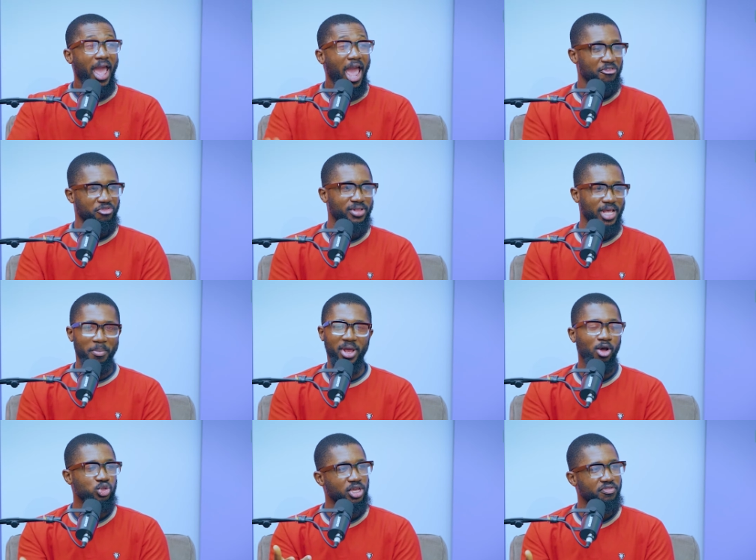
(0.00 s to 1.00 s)
every time.
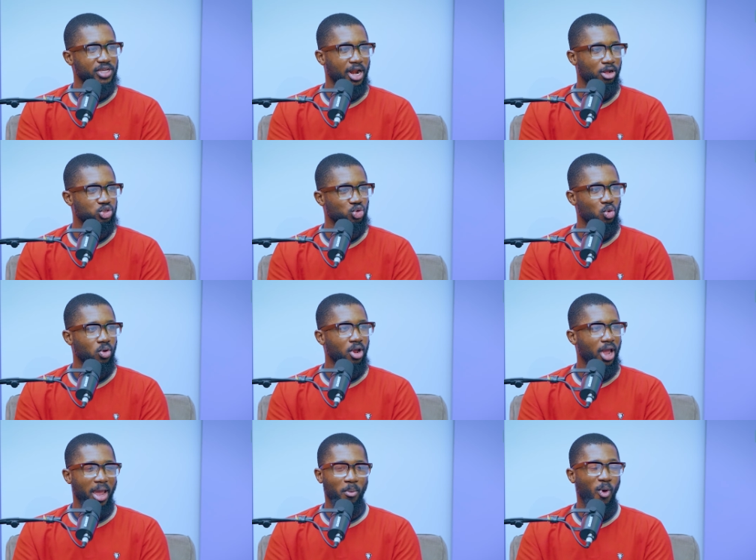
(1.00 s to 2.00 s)
And I want to give shout out to
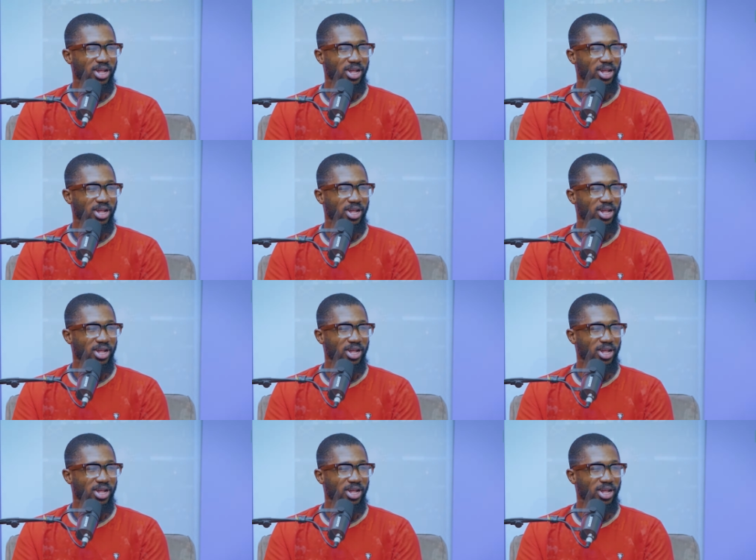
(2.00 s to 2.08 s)
um,